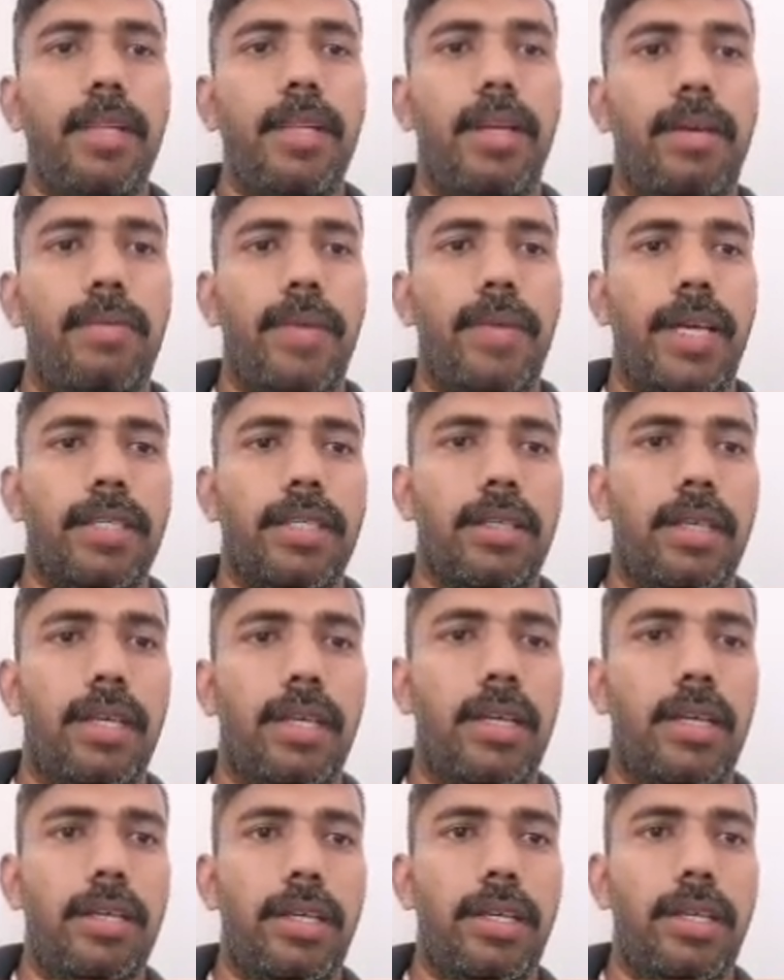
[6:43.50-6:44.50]
Right,
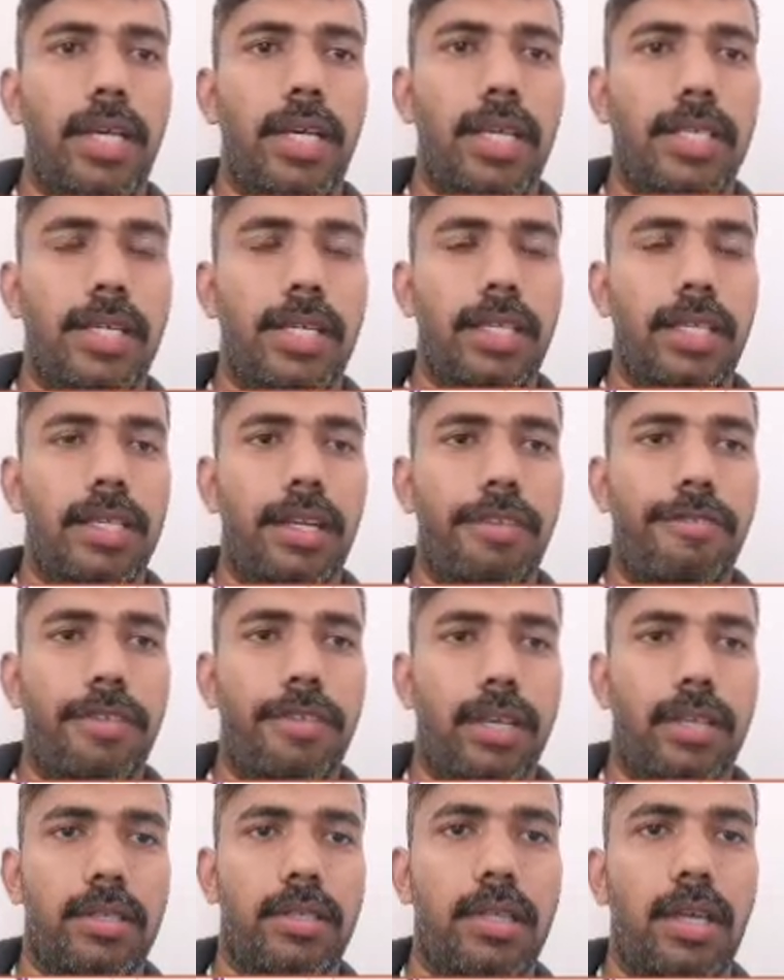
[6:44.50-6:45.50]
here you can see the
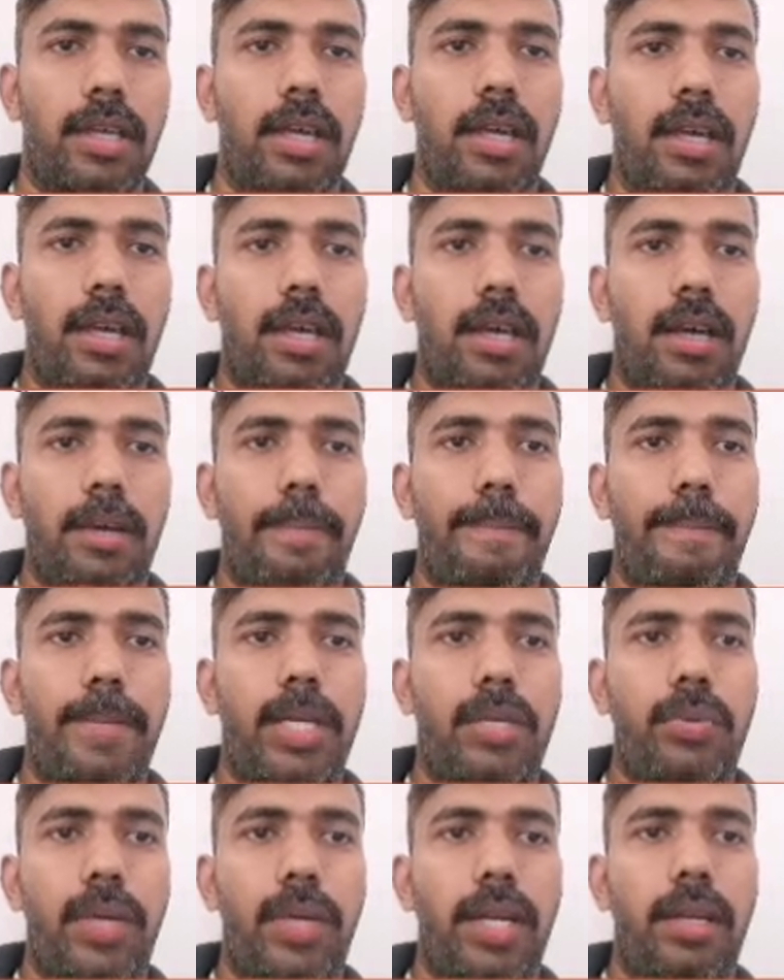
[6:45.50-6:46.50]
difference
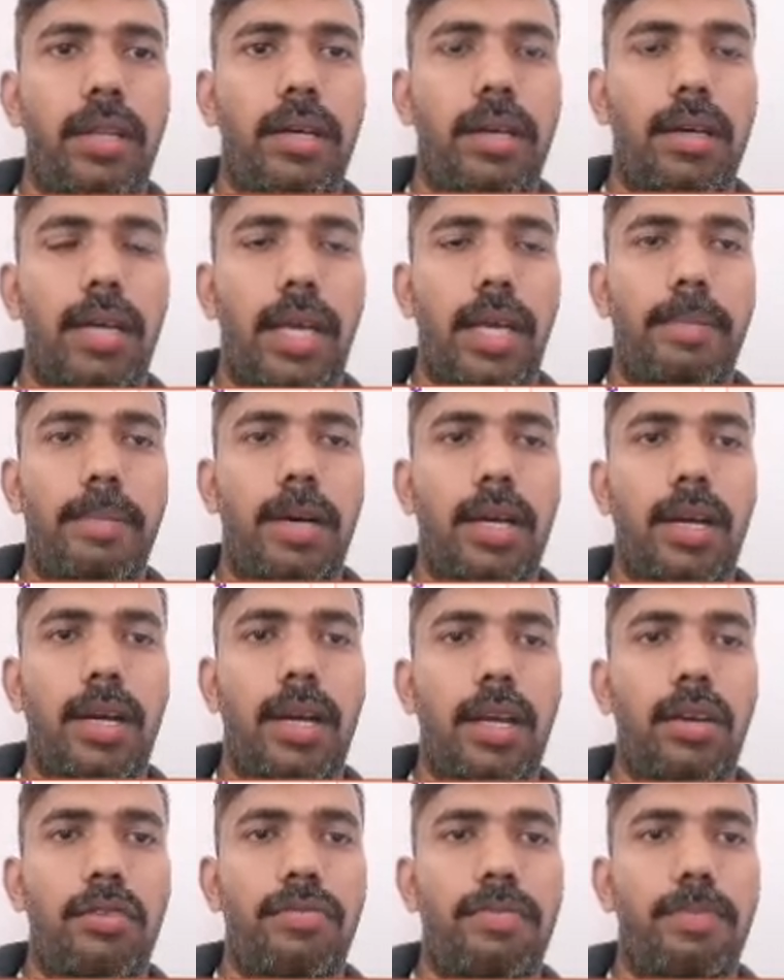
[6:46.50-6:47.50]
between the
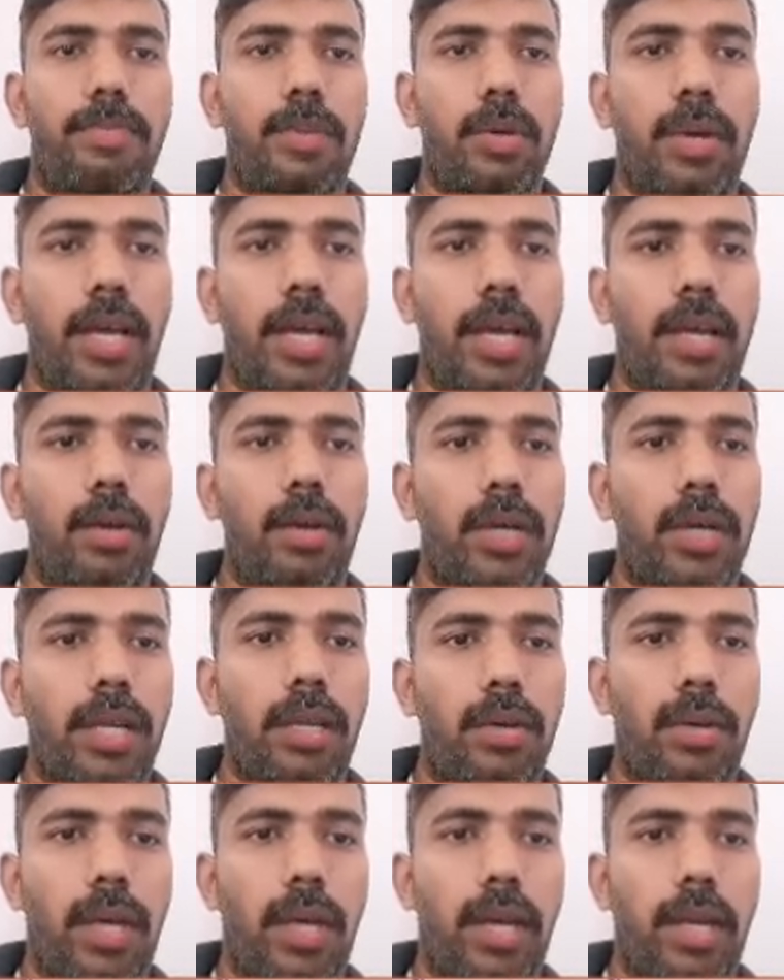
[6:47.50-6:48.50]
mRNA of prokaryote and
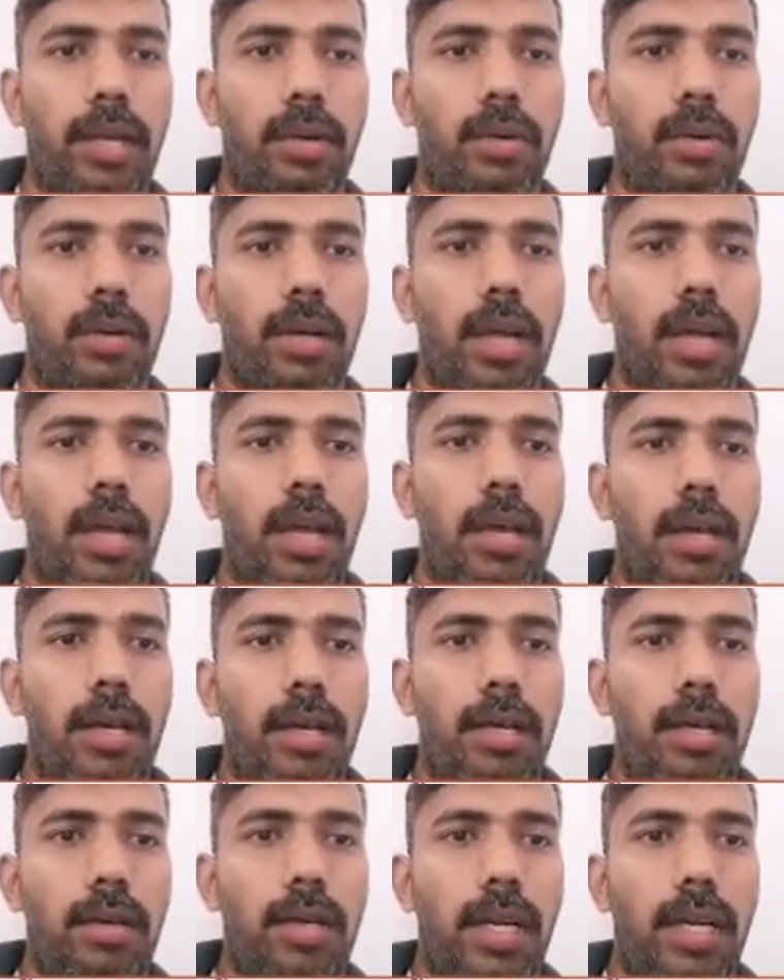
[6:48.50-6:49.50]
eukaryote.
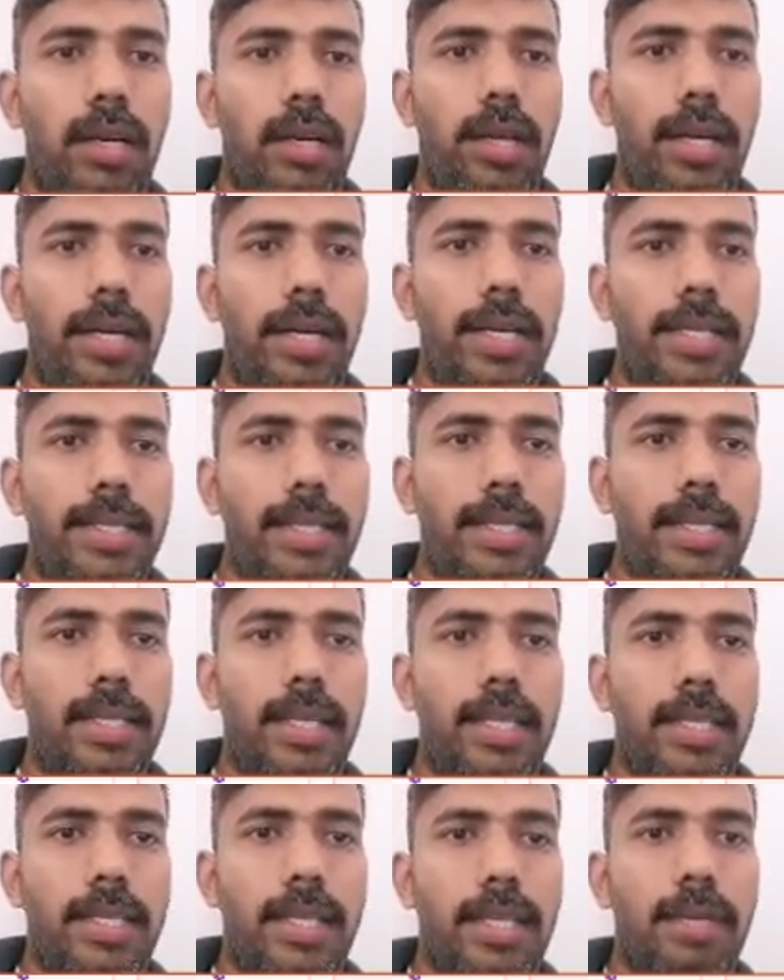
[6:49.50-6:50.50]
You can clearly see
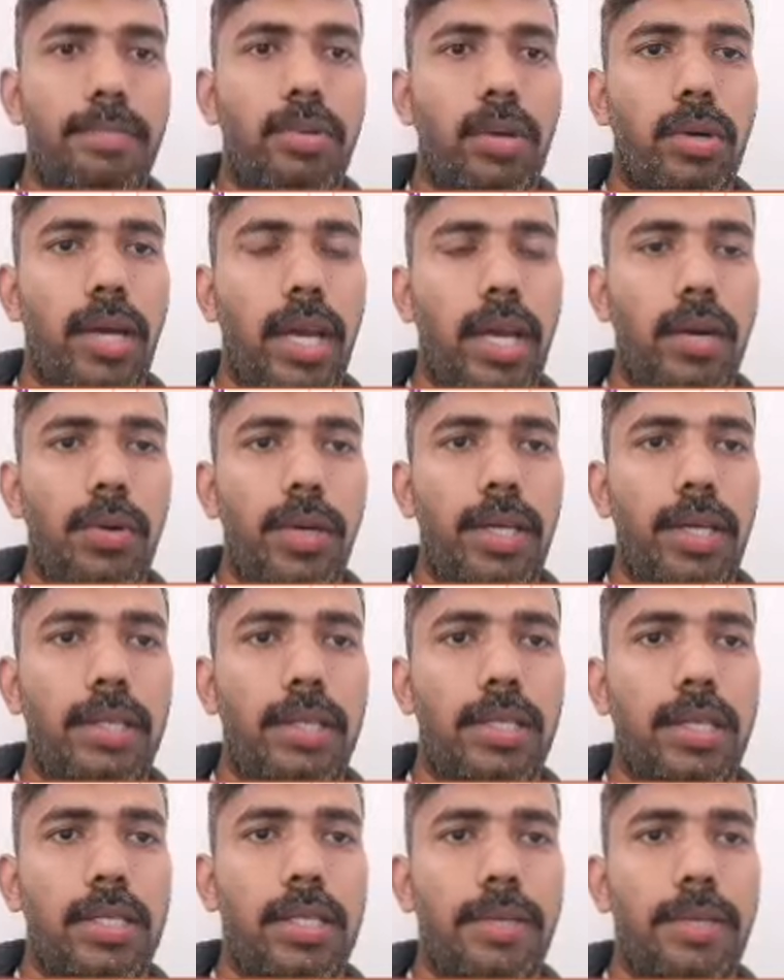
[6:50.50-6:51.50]
that in a prokaryotic
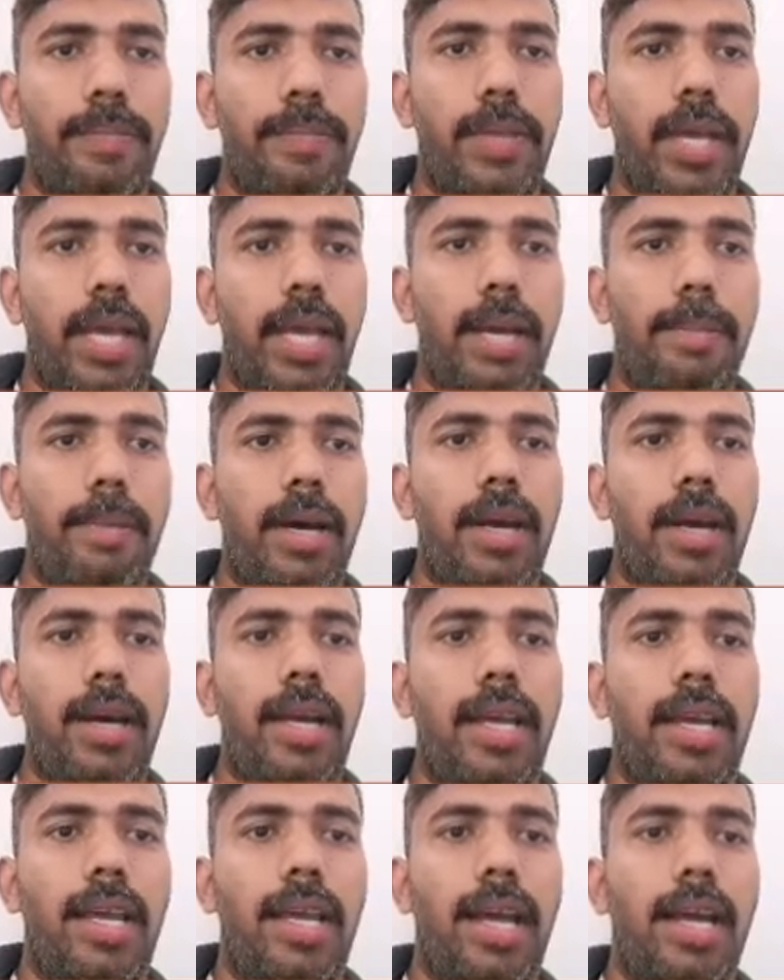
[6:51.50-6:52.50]
system, the
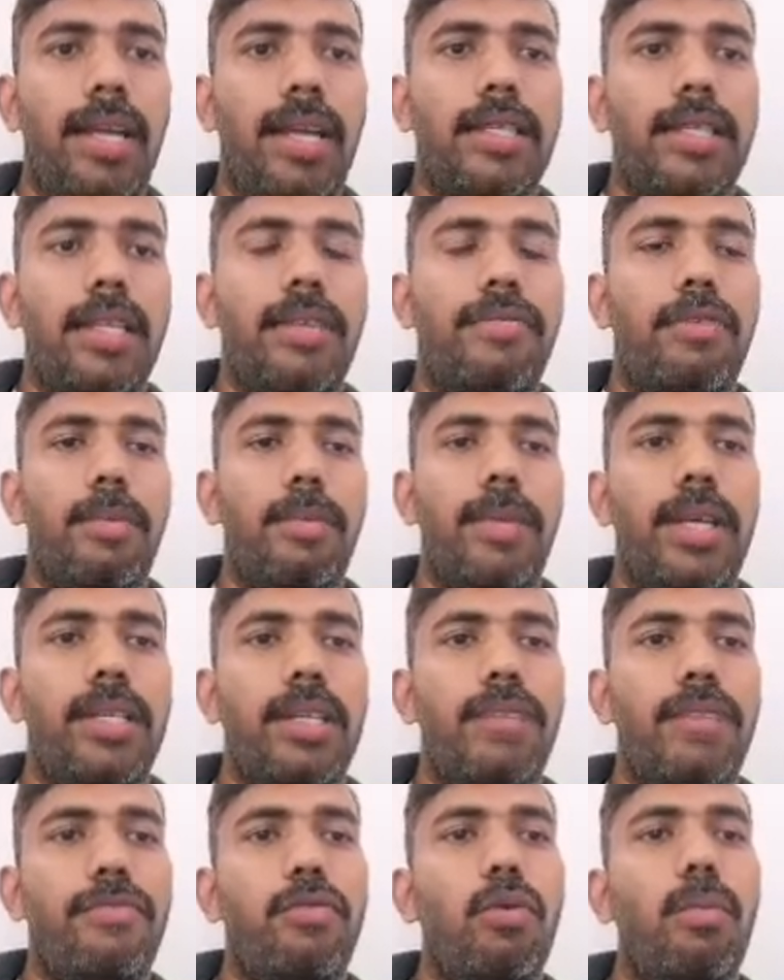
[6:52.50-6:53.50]
mRNA carries
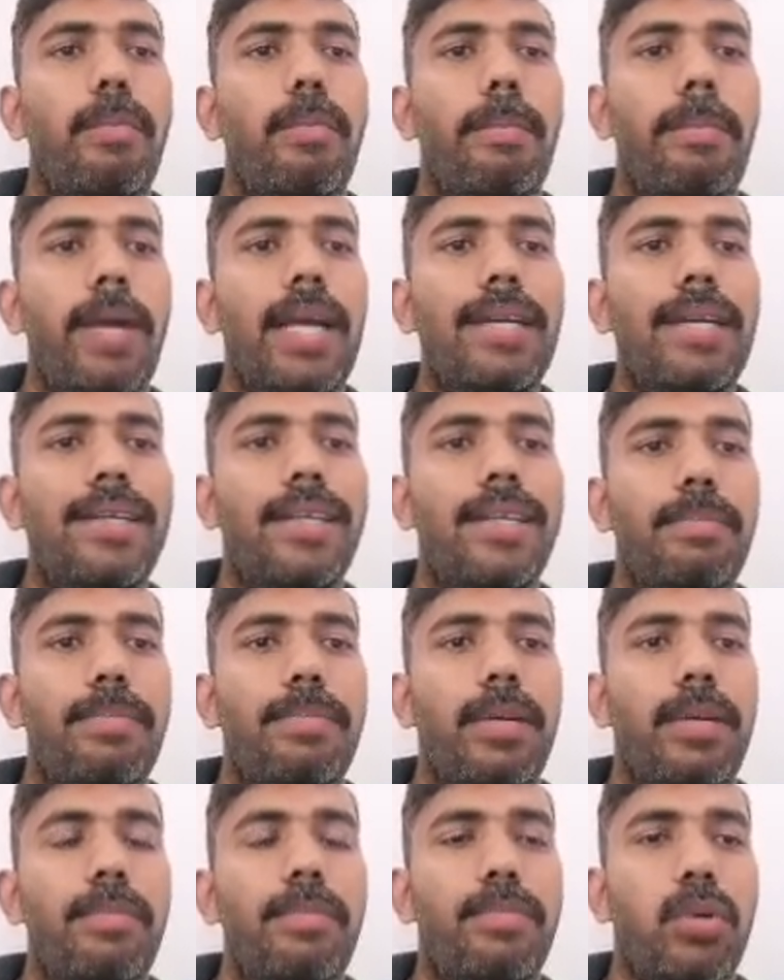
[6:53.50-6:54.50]
information for
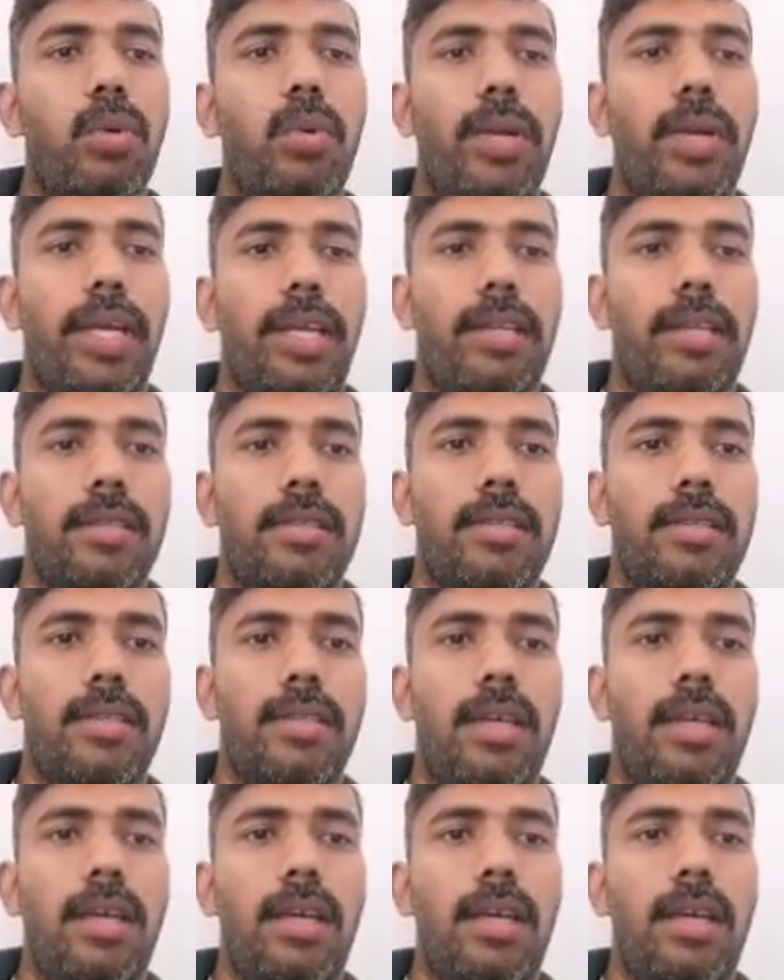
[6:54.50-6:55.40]
multiple proteins.